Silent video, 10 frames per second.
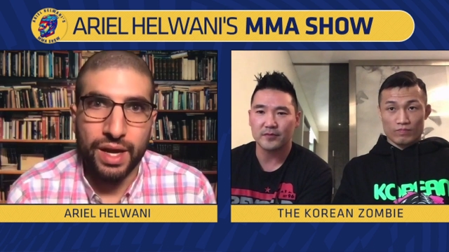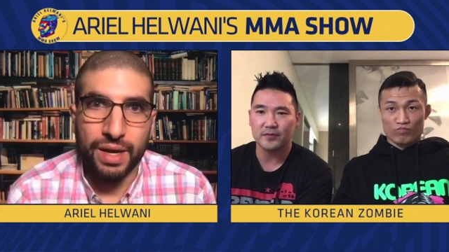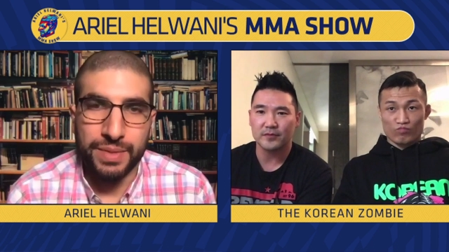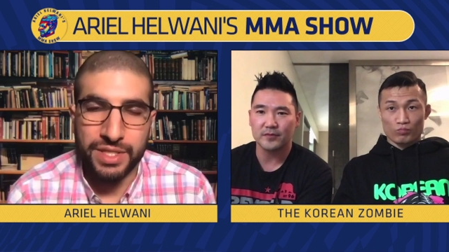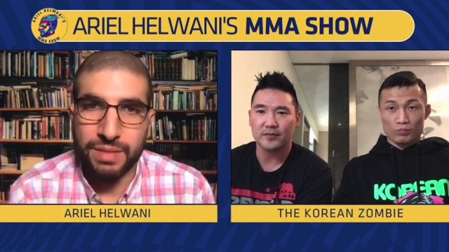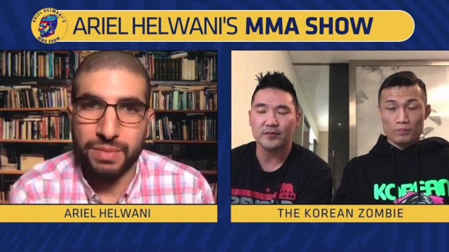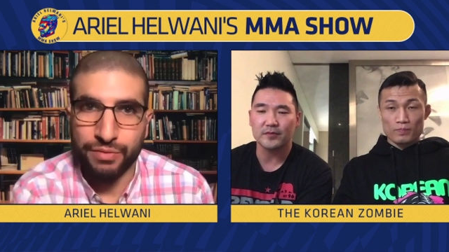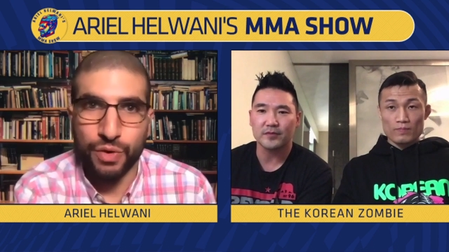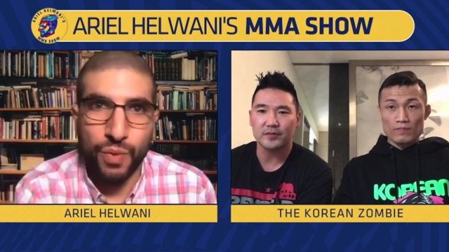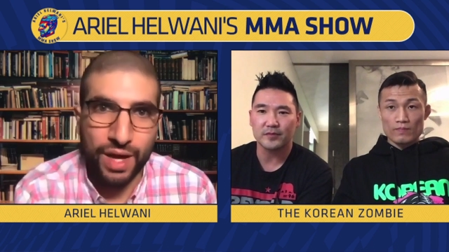Speaker 1: Um, it seemed
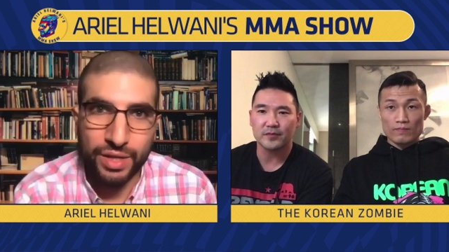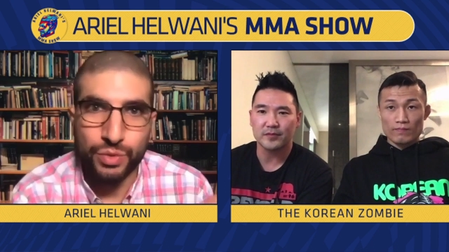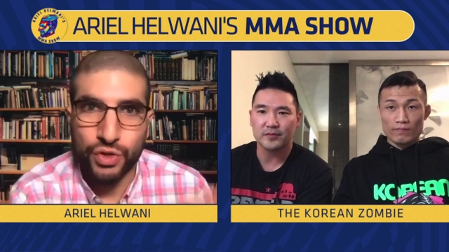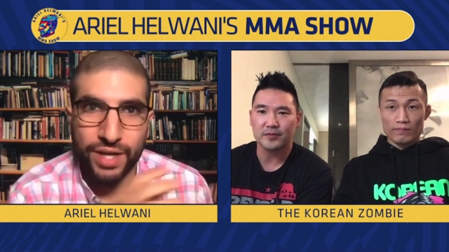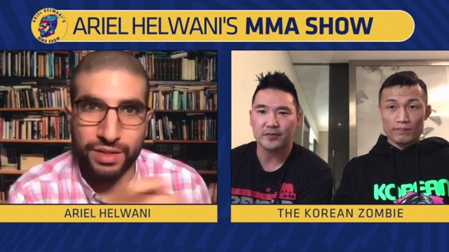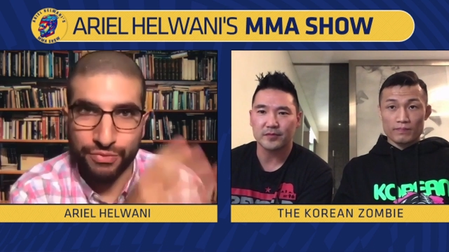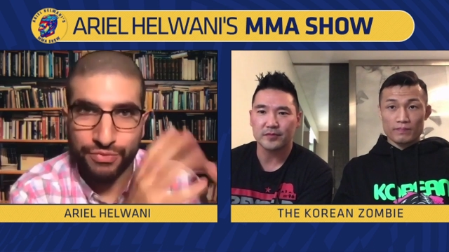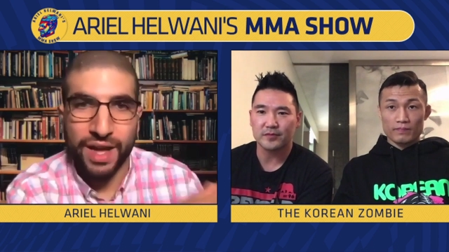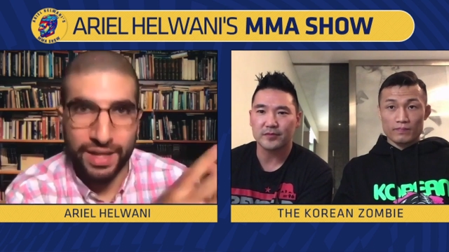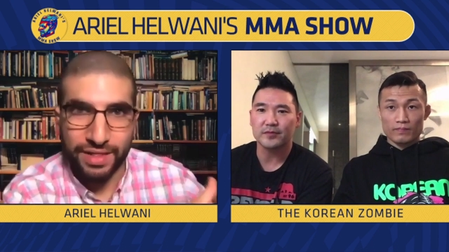like for a while he was trying to
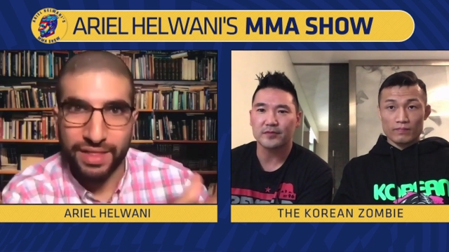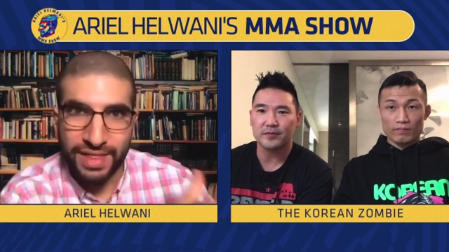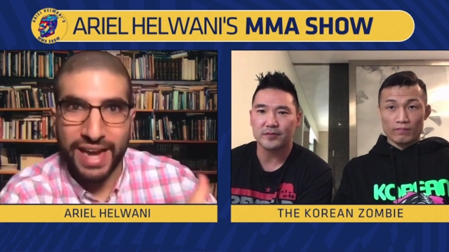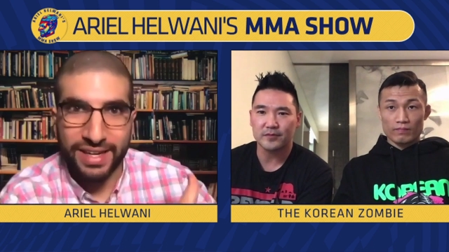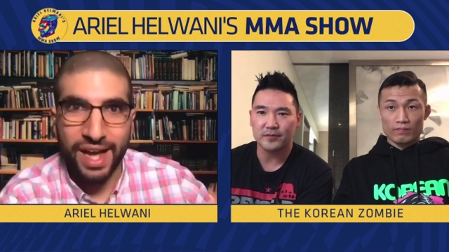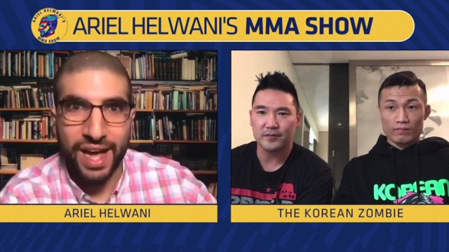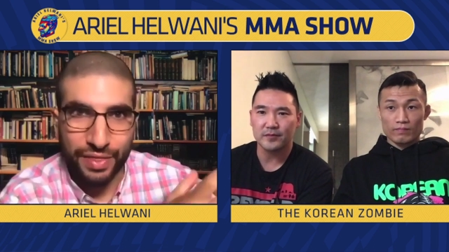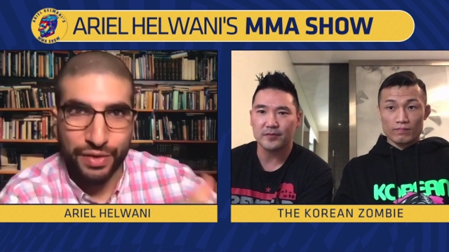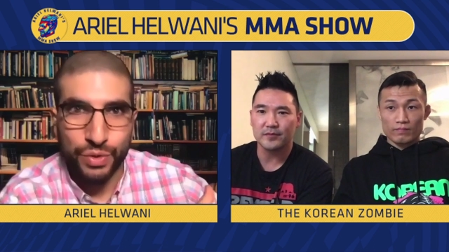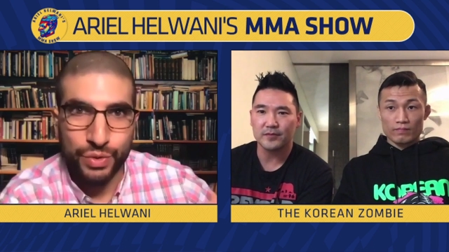find that
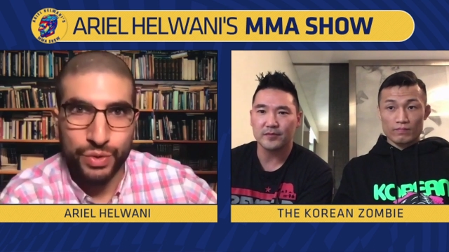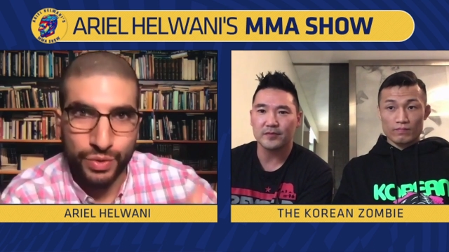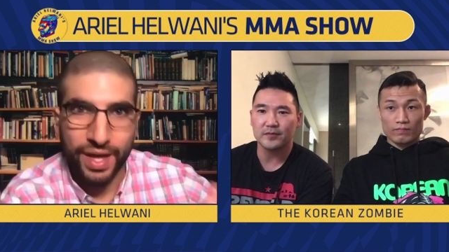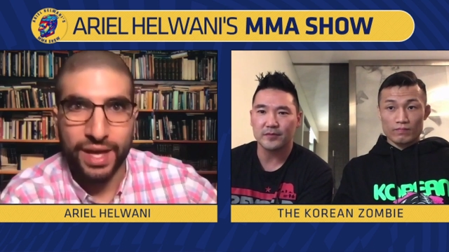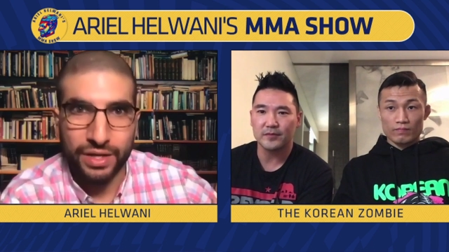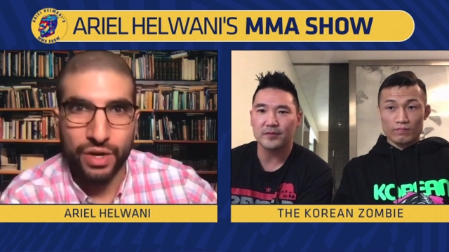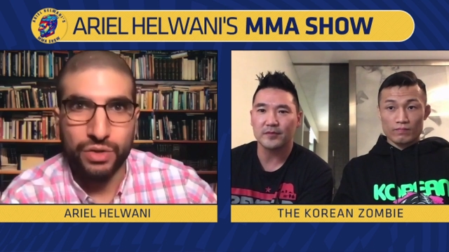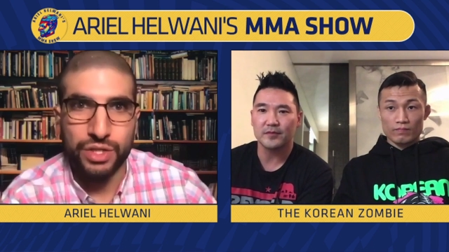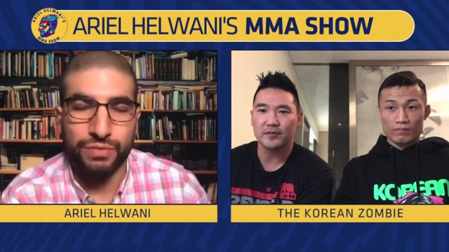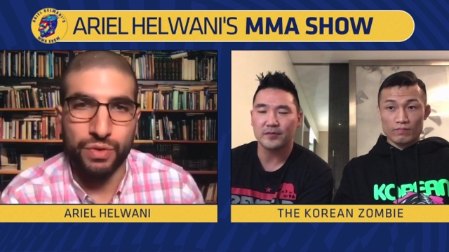guy, the guru, the head
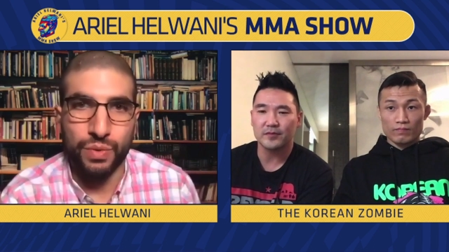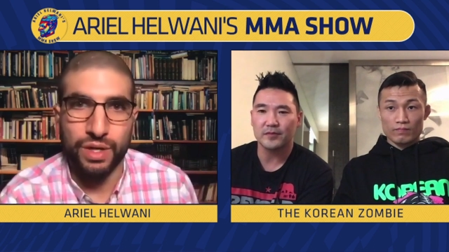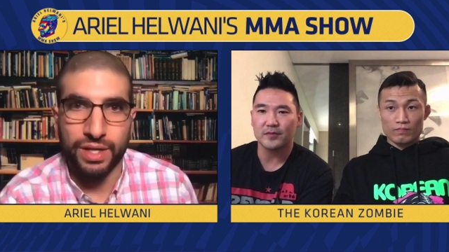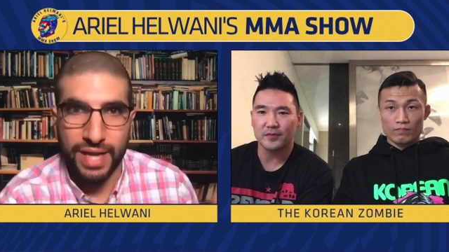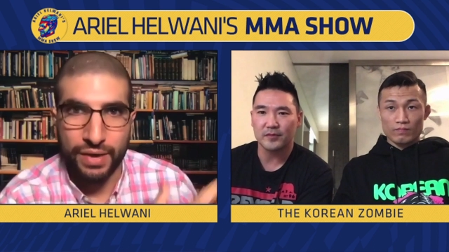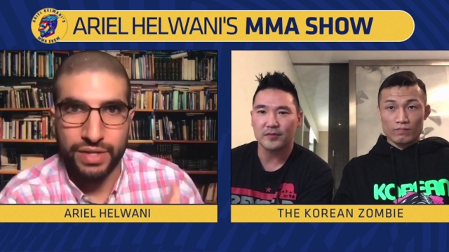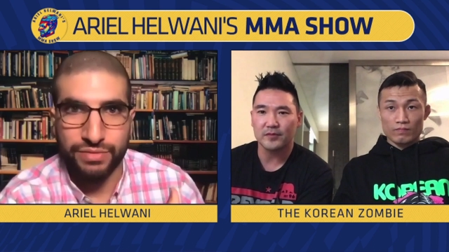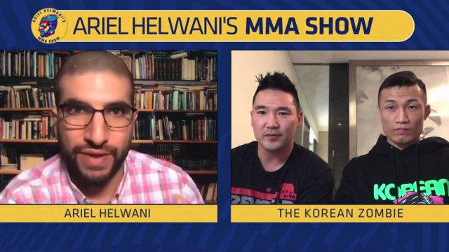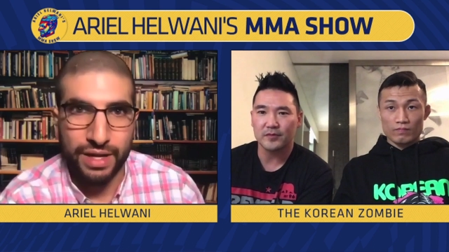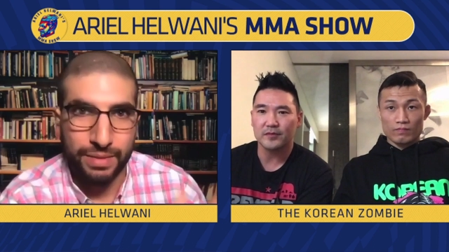coach, if you will, and now
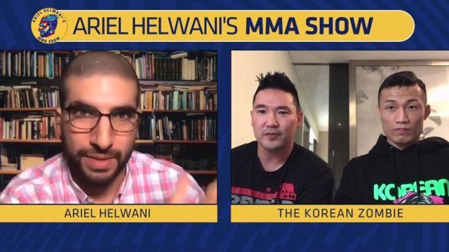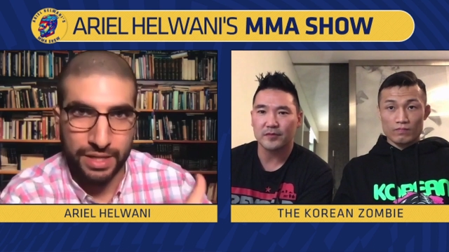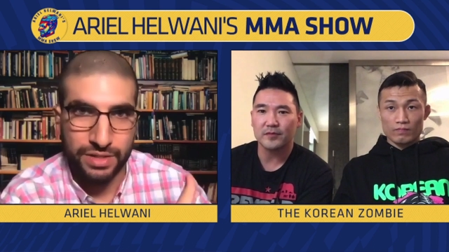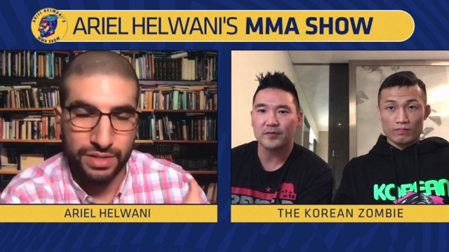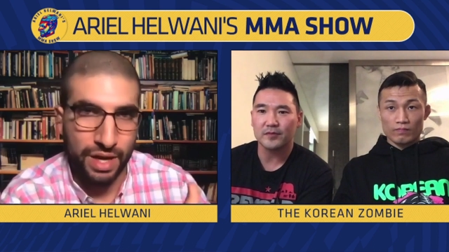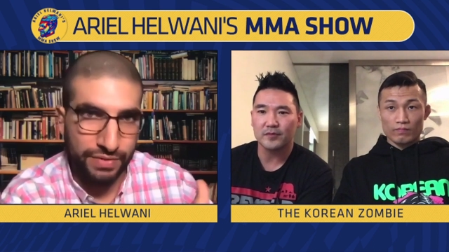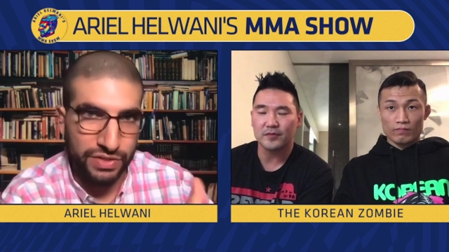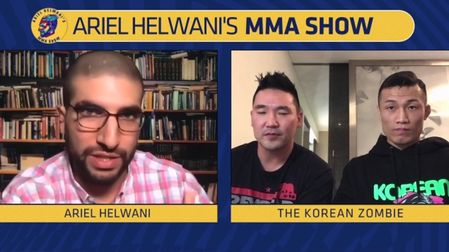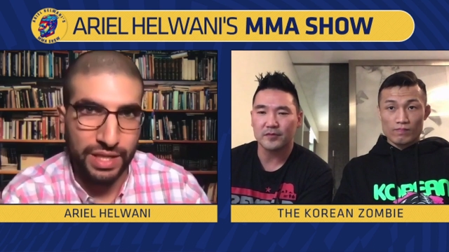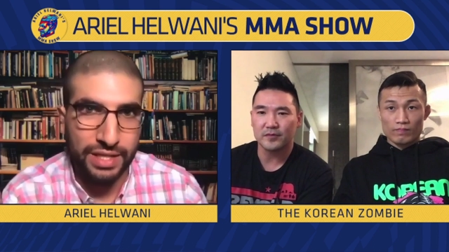he's found him, and it's
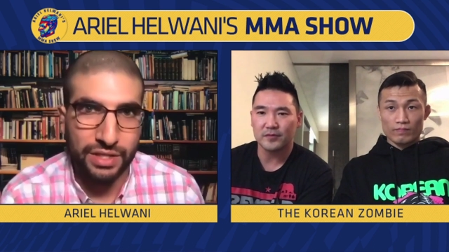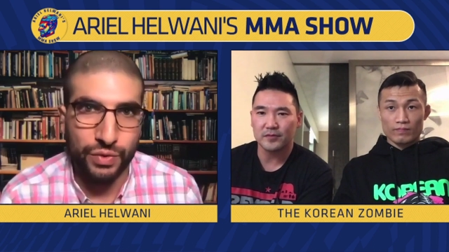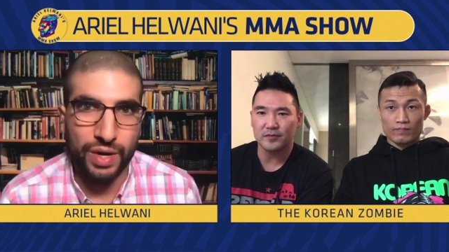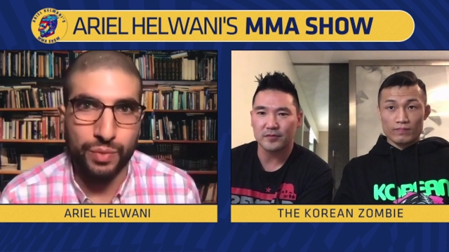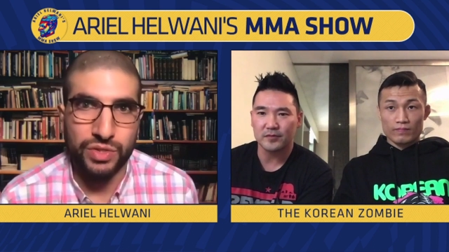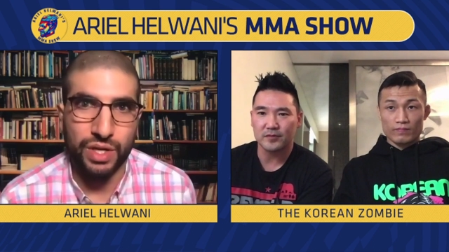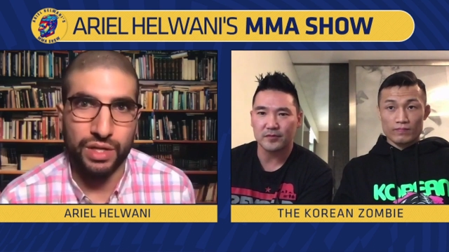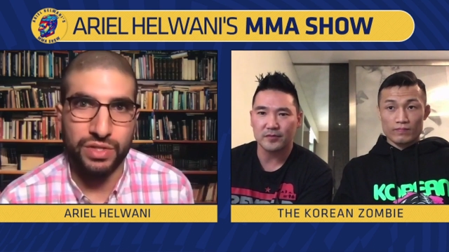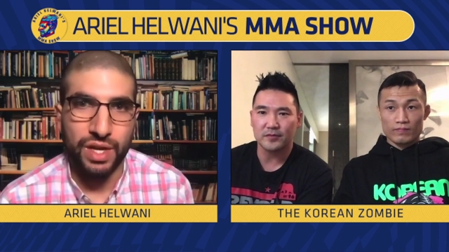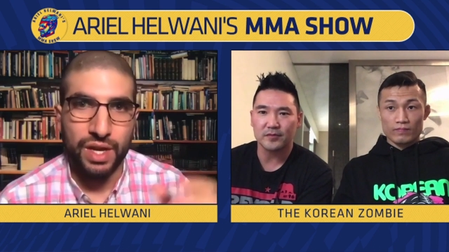obviously led to great results.